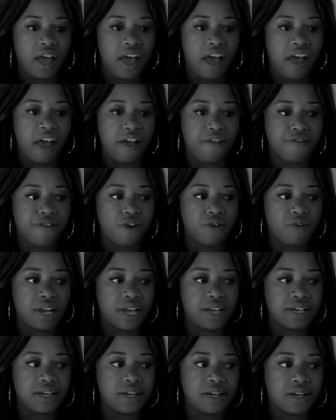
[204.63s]
I felt
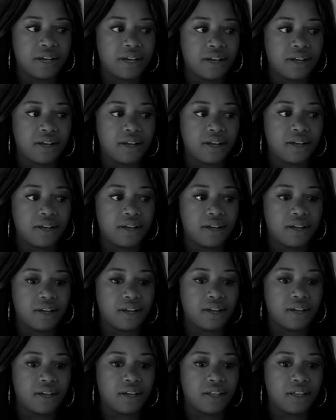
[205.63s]
like
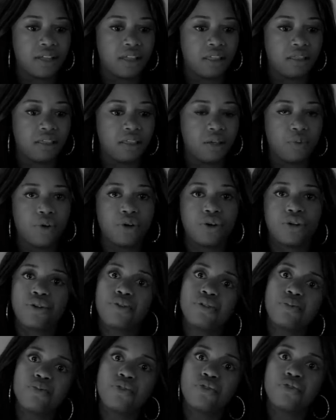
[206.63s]
they were going to
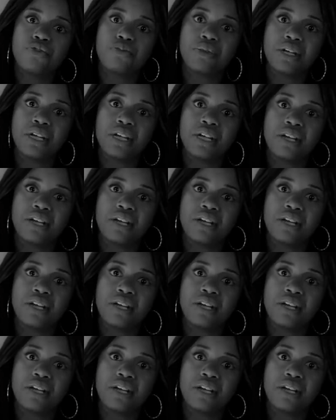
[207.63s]
remove me.